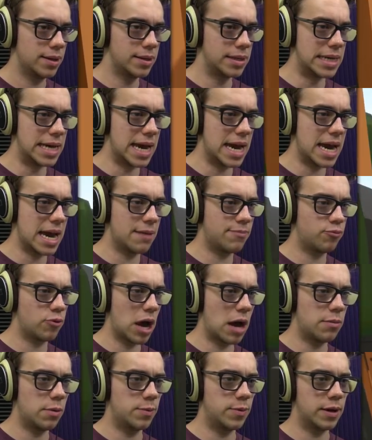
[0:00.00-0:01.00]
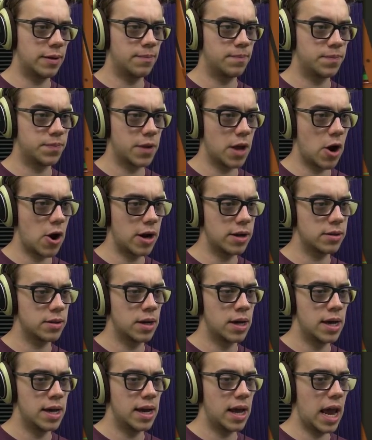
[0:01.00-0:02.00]
Yeah, probably. Alright.
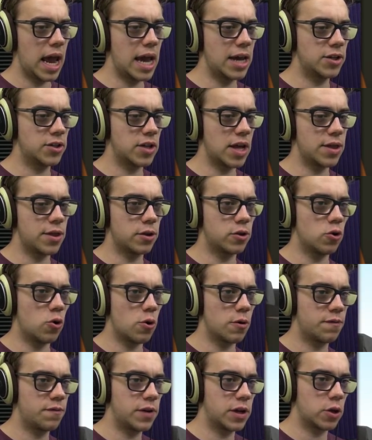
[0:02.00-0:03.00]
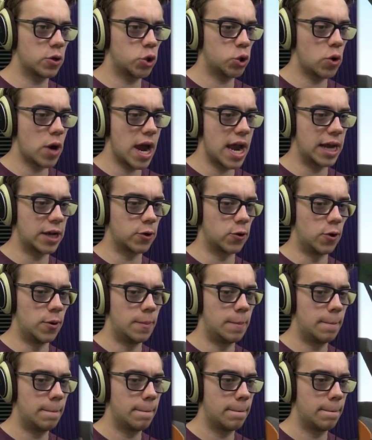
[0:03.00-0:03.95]
Exit at the door with figure triangle.